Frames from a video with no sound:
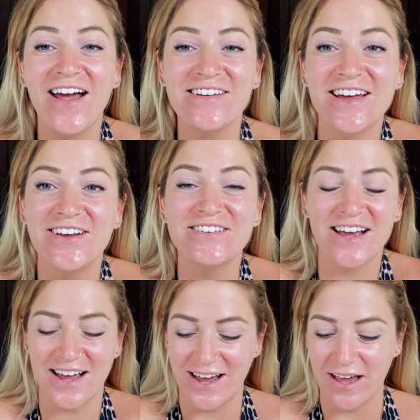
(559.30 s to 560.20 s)
eyeshadow
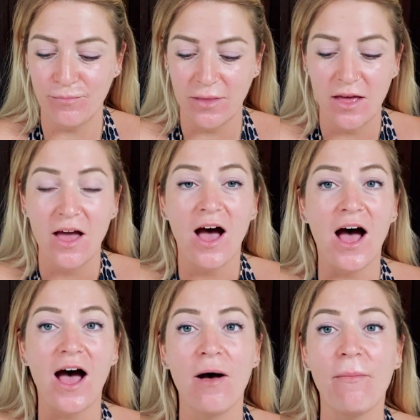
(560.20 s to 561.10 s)
time.
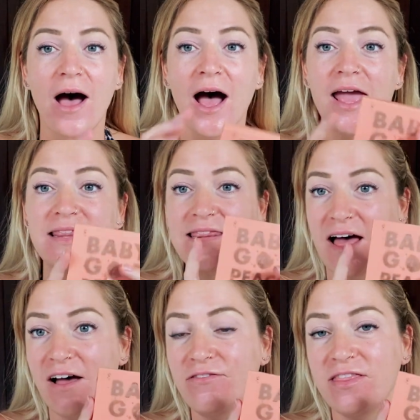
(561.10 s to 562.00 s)
I
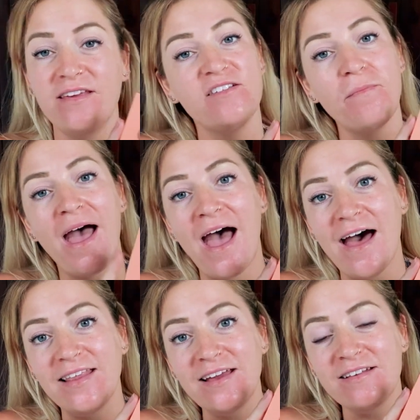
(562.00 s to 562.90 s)
love these
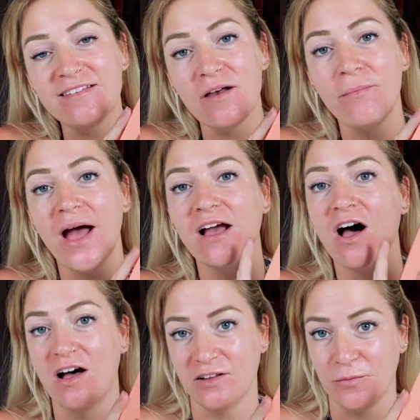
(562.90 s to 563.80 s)
palettes by
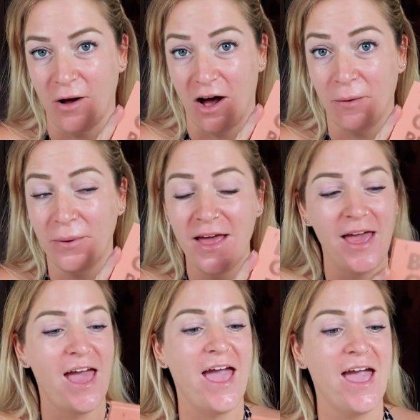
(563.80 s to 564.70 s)
ColourPop,
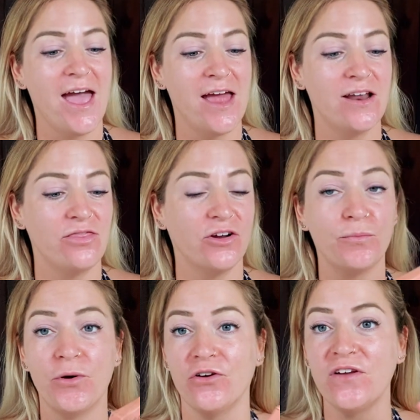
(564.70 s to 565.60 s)
and they're
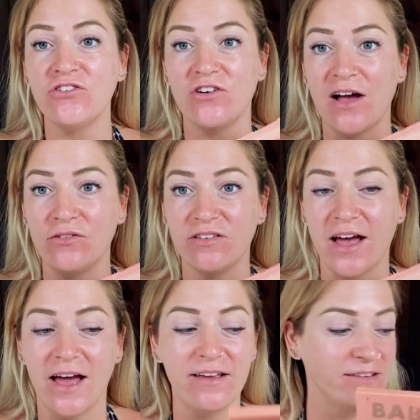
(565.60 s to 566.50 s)
perfect travel
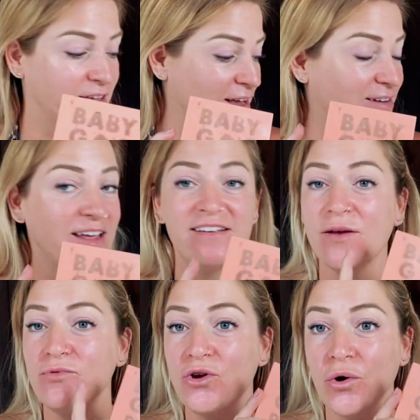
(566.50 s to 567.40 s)
size, takes
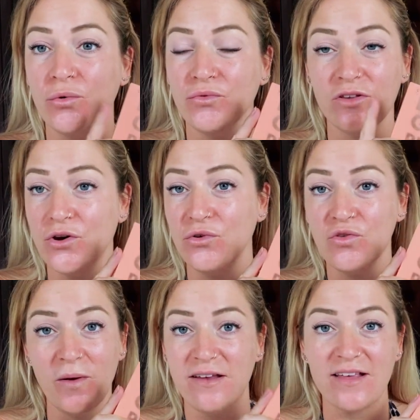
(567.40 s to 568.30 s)
up no
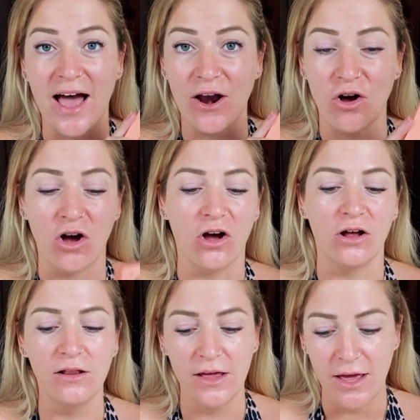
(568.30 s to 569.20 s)
space at
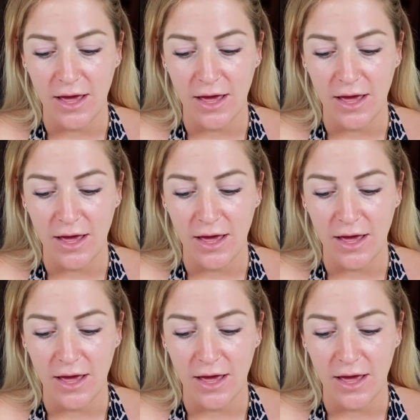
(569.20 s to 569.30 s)
all,